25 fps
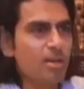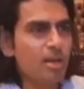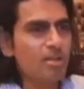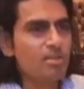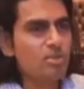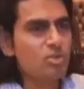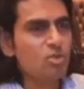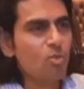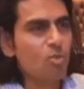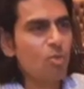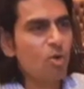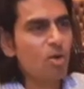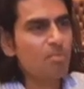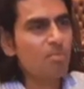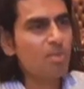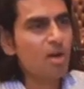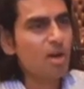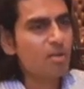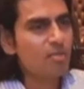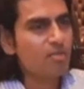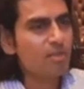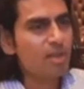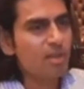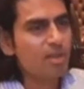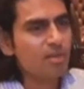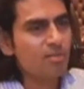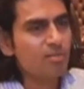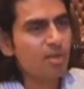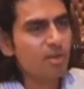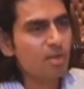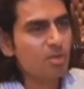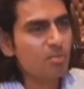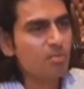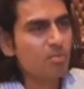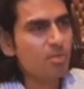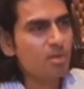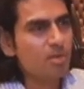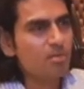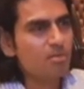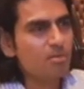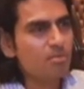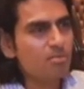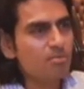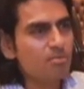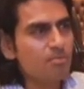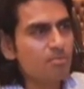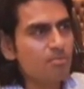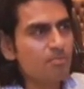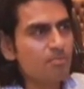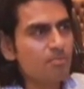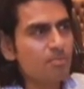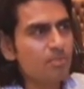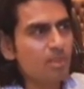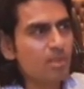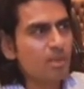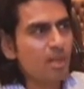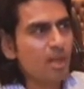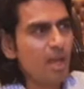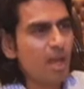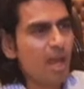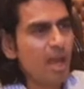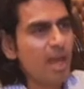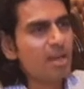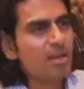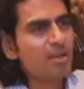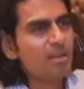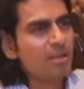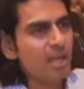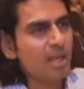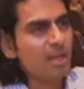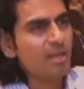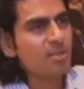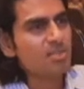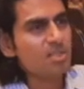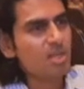and so what part of that development and then